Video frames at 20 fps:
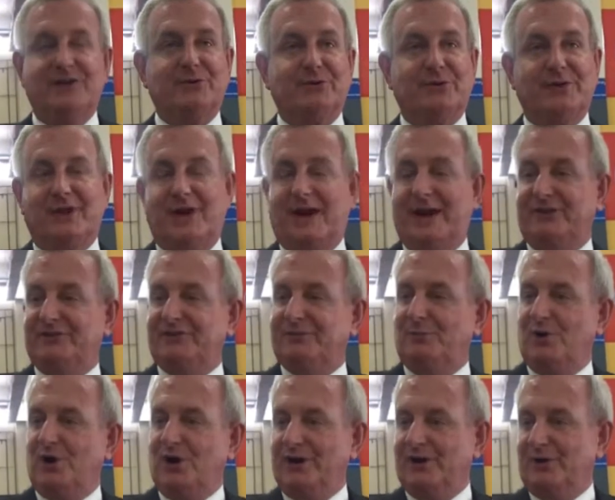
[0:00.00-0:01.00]
the Reliance
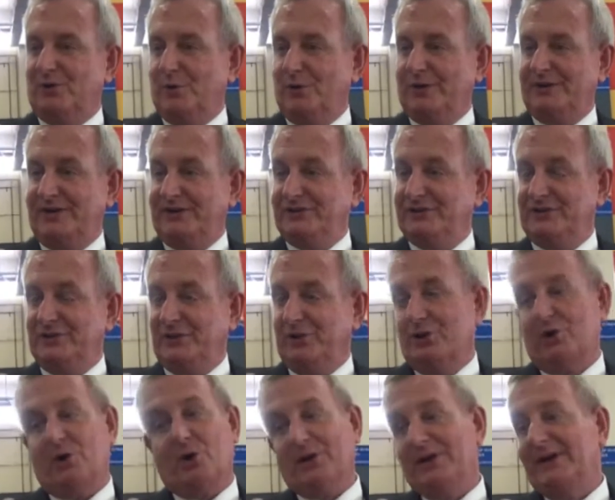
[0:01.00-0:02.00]
Smart or
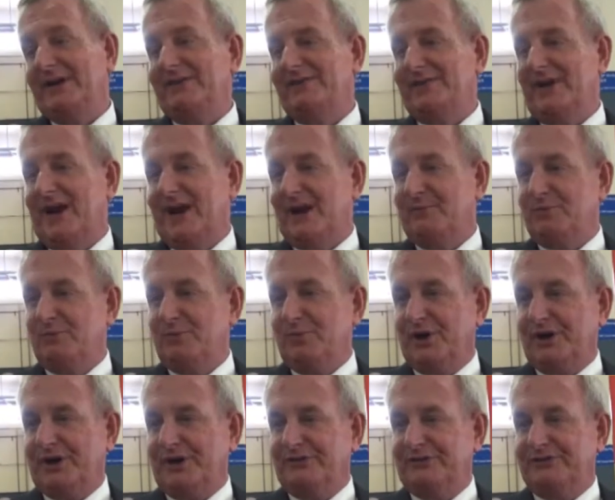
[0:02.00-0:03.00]
Digital or any of the
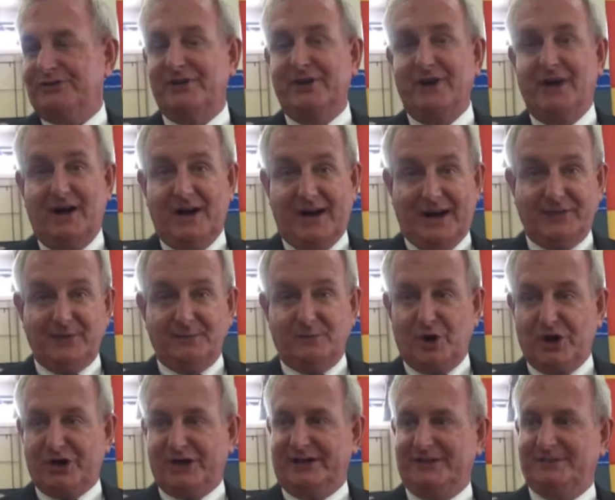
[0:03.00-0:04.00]
hypermarkets uh, and the
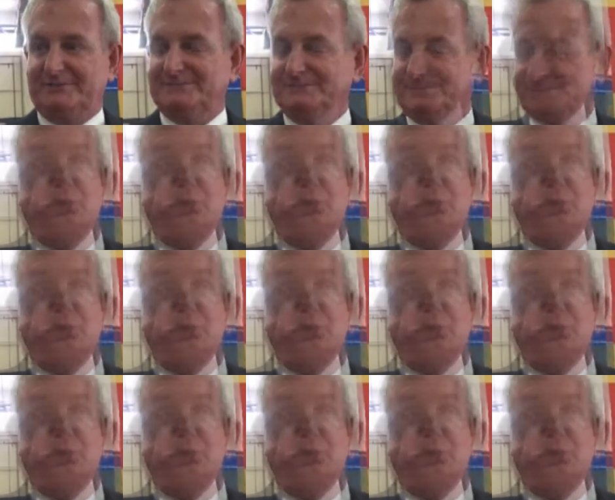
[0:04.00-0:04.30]
market.